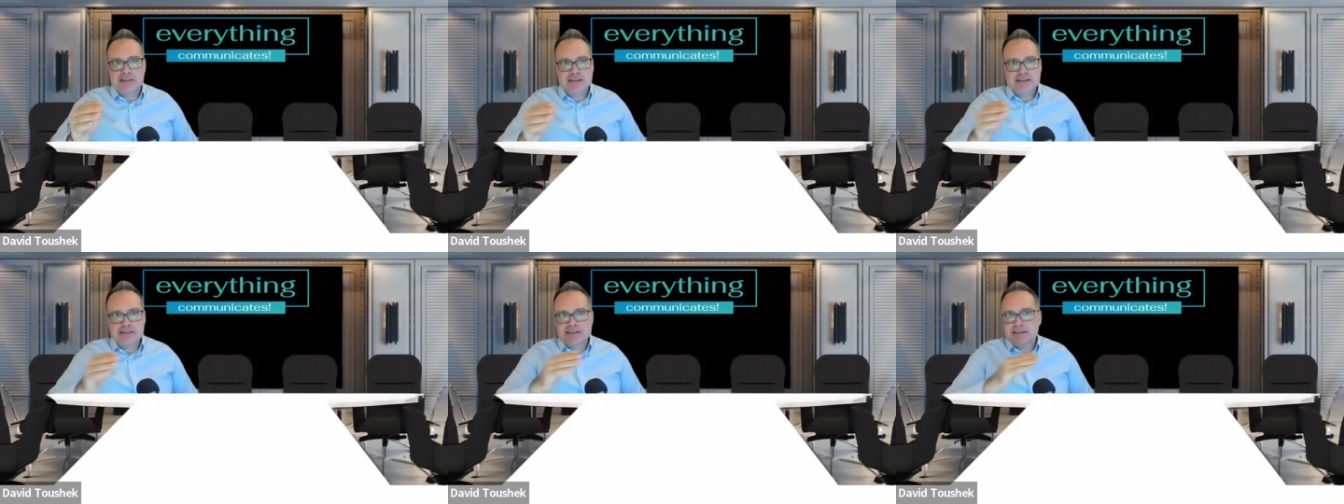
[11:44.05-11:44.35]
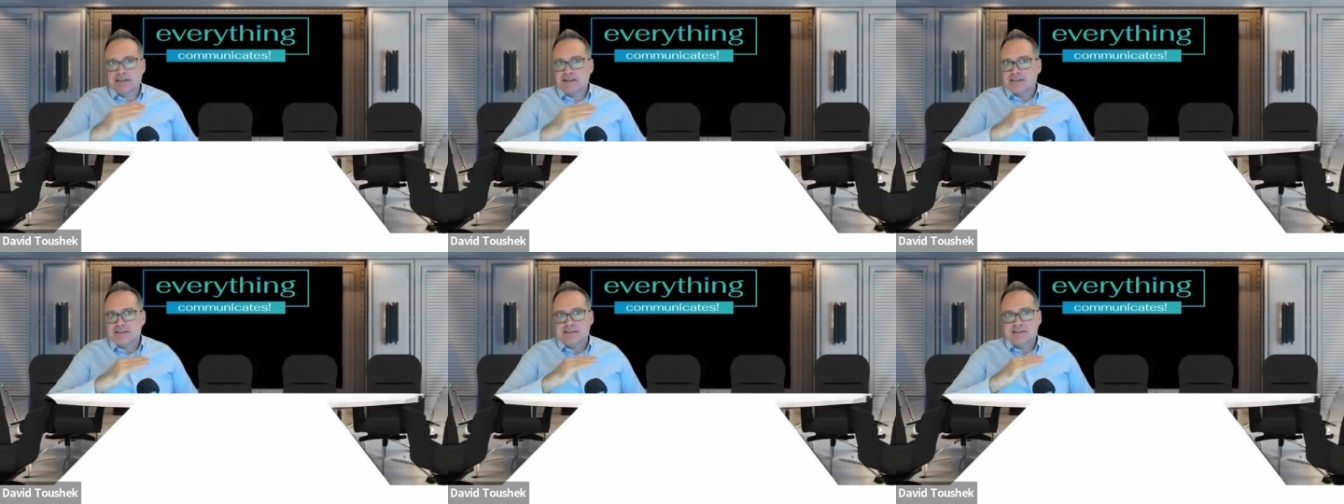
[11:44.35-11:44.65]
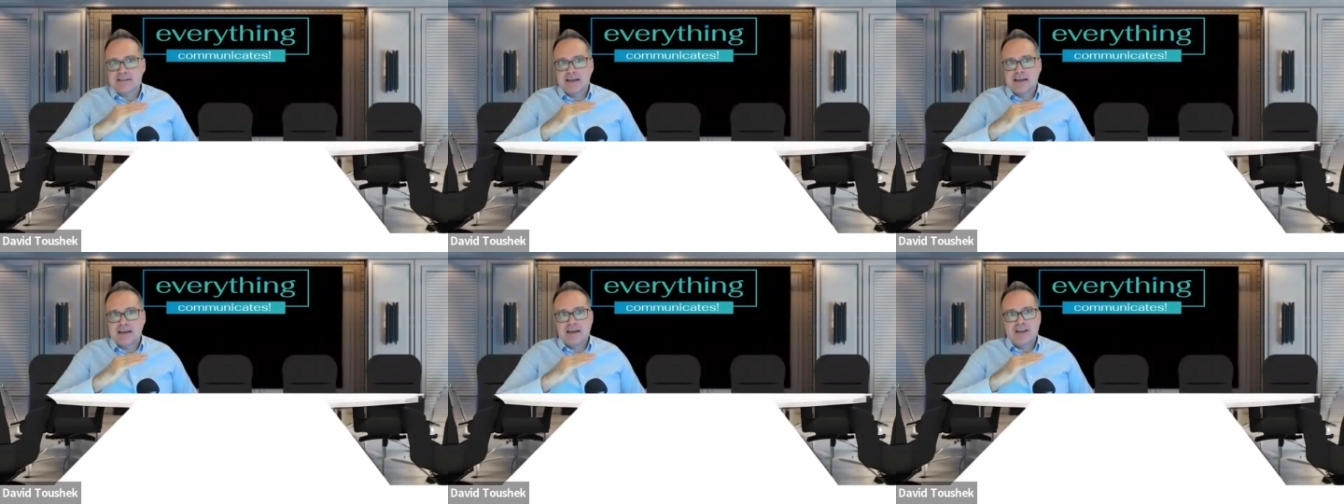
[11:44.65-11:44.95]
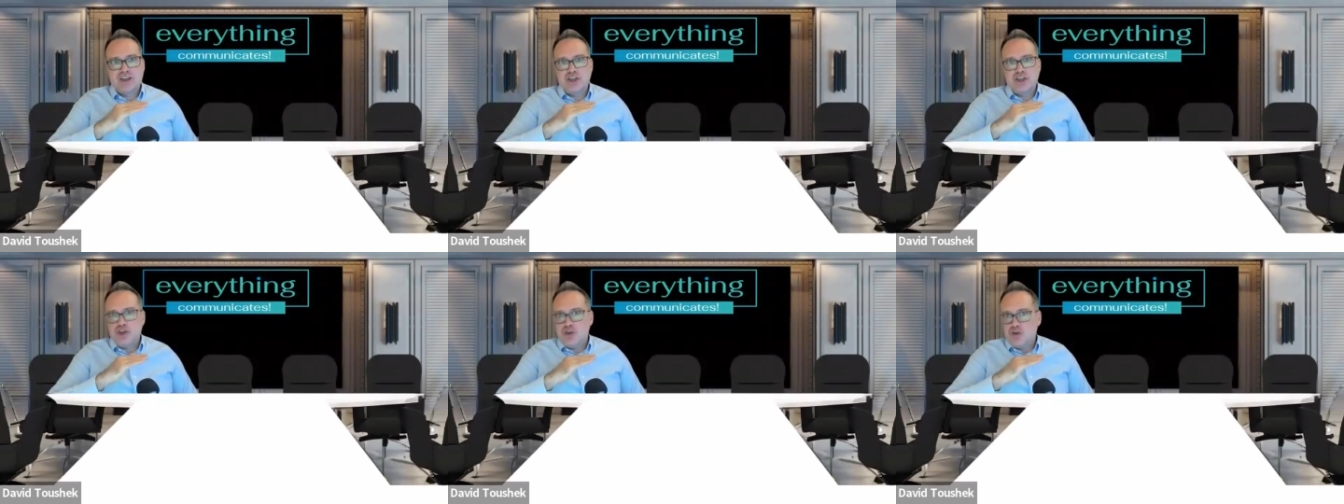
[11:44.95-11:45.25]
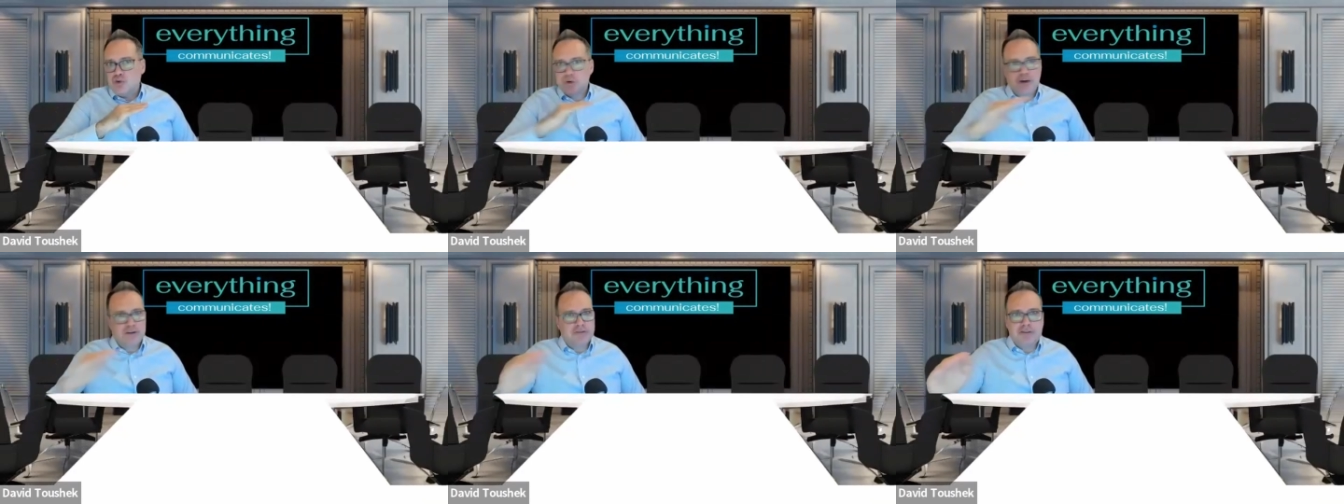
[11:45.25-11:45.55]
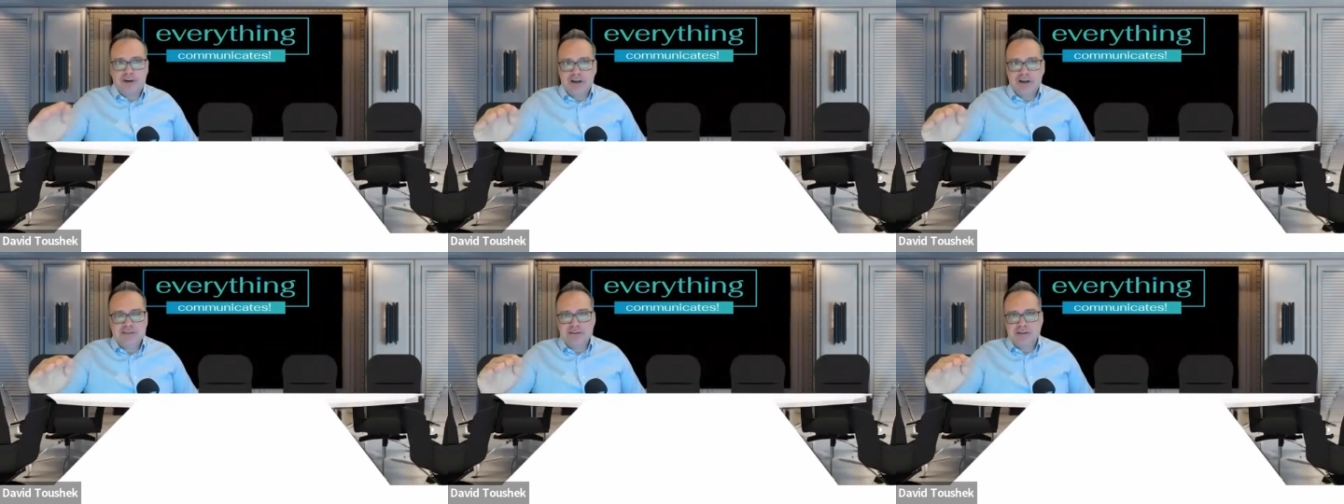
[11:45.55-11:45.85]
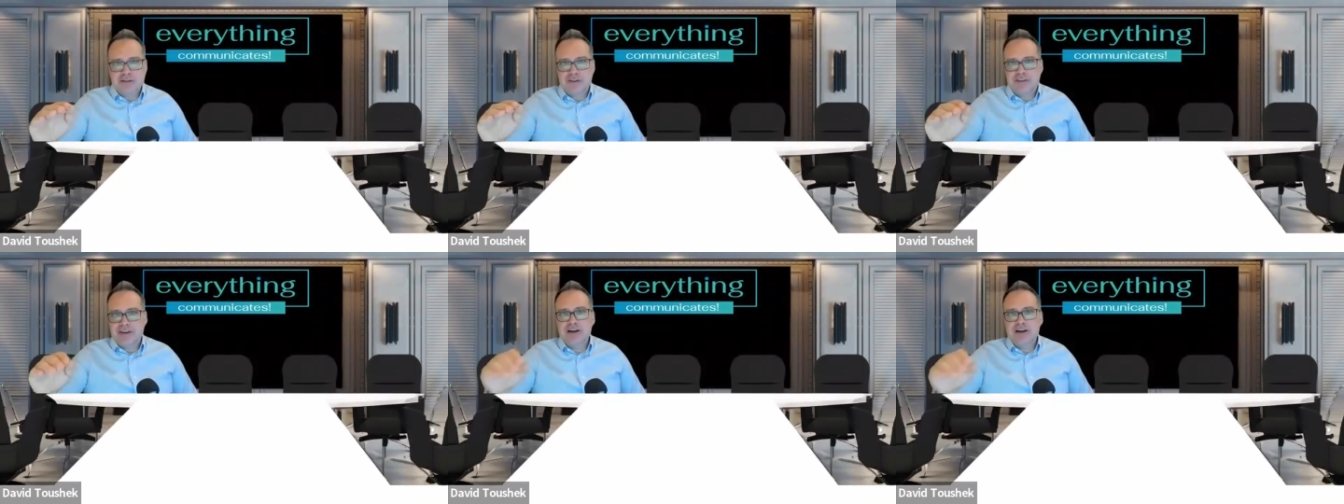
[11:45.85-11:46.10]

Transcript: this is universal.